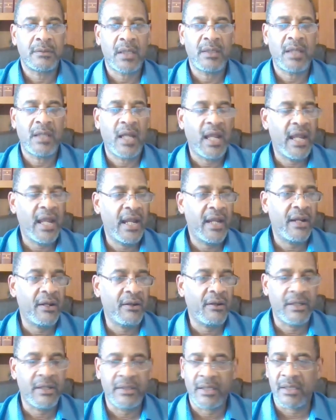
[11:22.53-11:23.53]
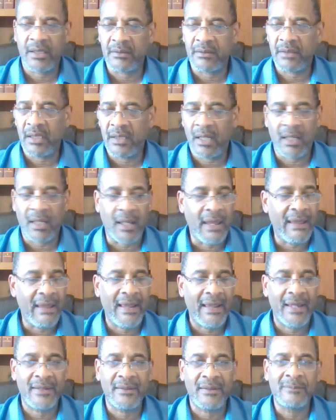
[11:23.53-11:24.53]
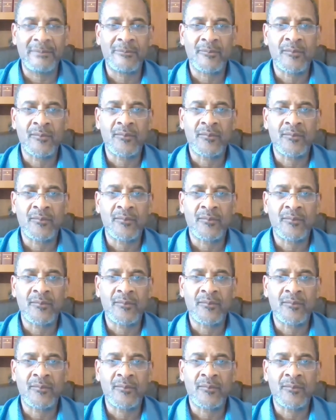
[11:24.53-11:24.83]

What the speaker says: in the air and the land.